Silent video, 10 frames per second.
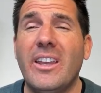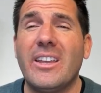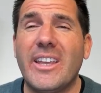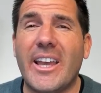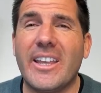
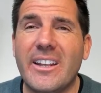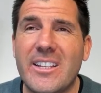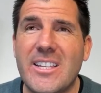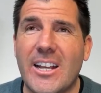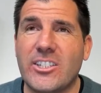Yeah, it
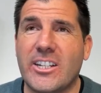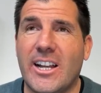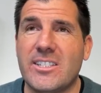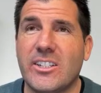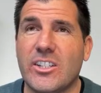is actually
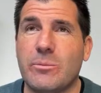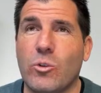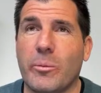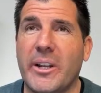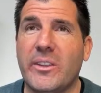costing us
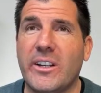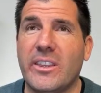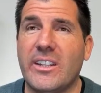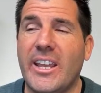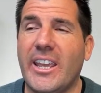more, but at the end of
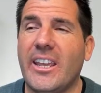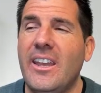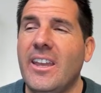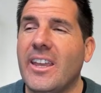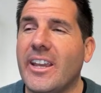the day,
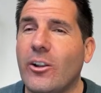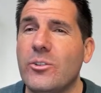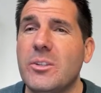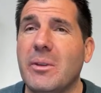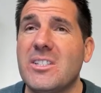it
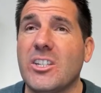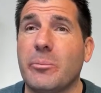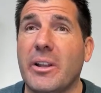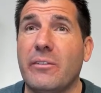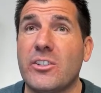also means that your
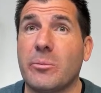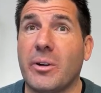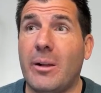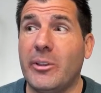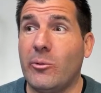benefits are
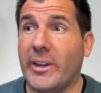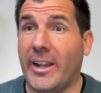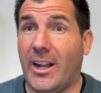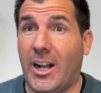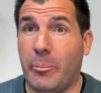probably
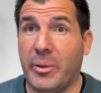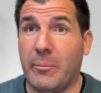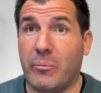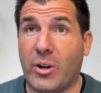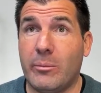going up,
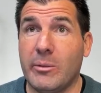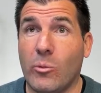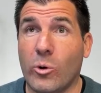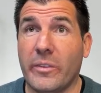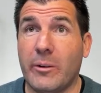probably
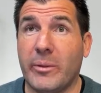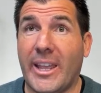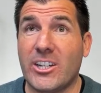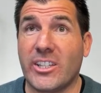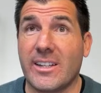more than we
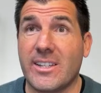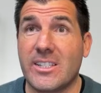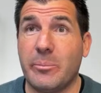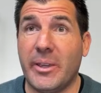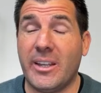actually
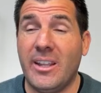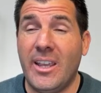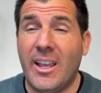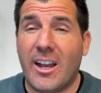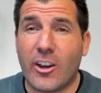anticipate,
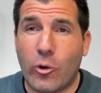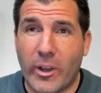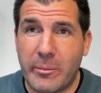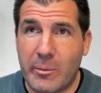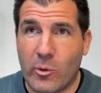uh,
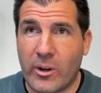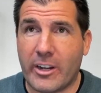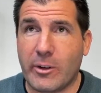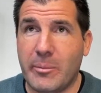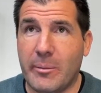quite a bit more.
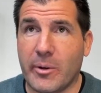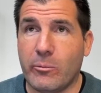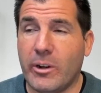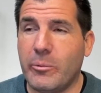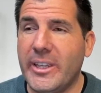And remember,
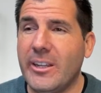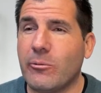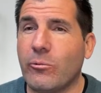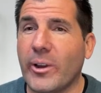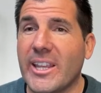when we get
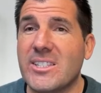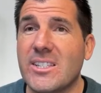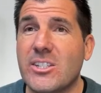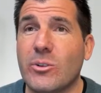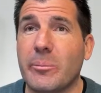
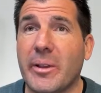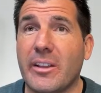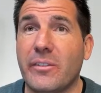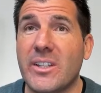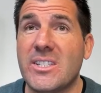raises to our
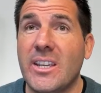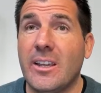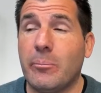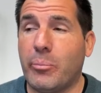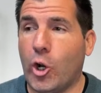benefits,
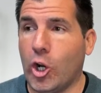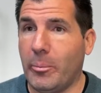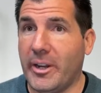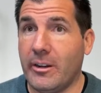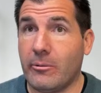
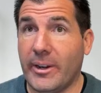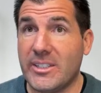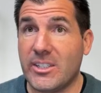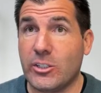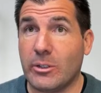permanent
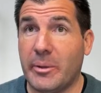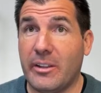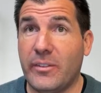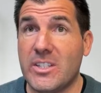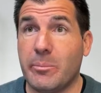raises to our
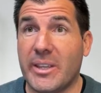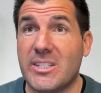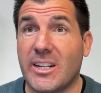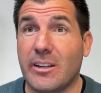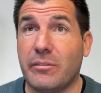benefits
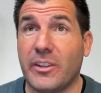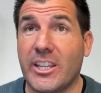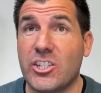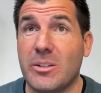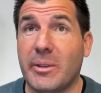based on
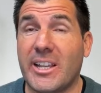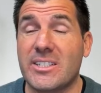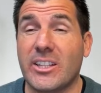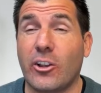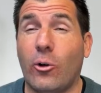inflation because
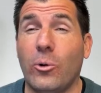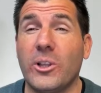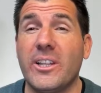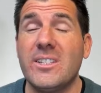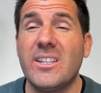of the C O
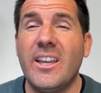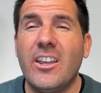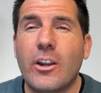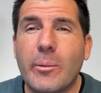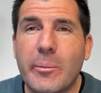L As,
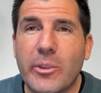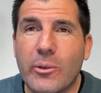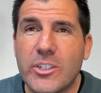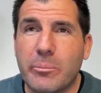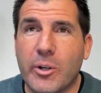remember,
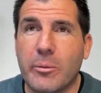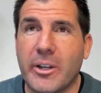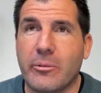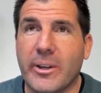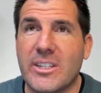those are
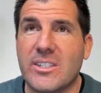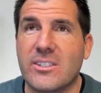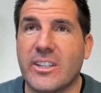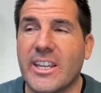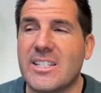permanent raises,
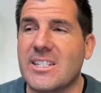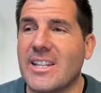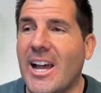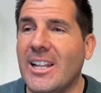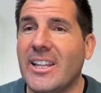okay? It's
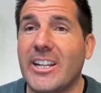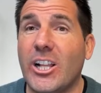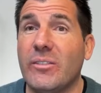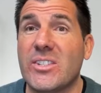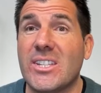not like
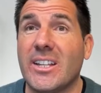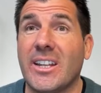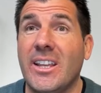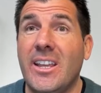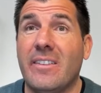all of a
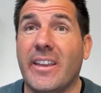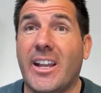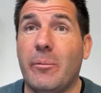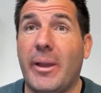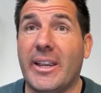sudden they
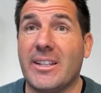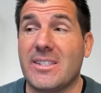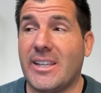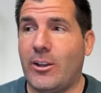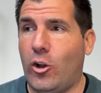come back and
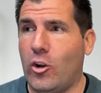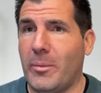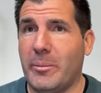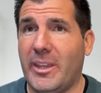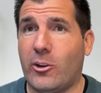say, oh,
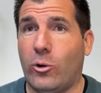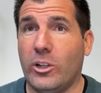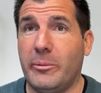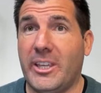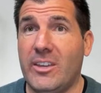remember that C O
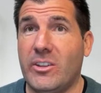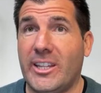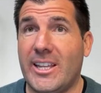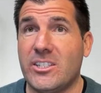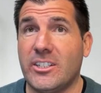L A we gave you
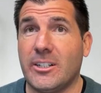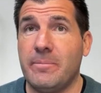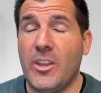last year?